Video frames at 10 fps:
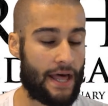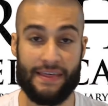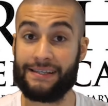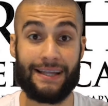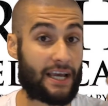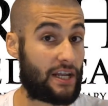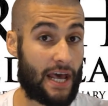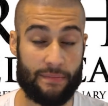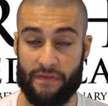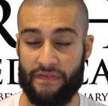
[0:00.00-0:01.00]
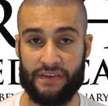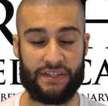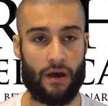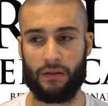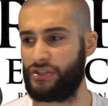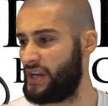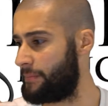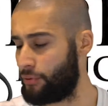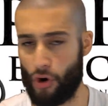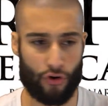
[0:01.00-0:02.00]
things like anatomy and physiology
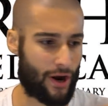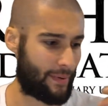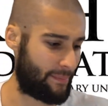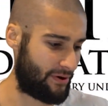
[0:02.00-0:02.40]
and programming,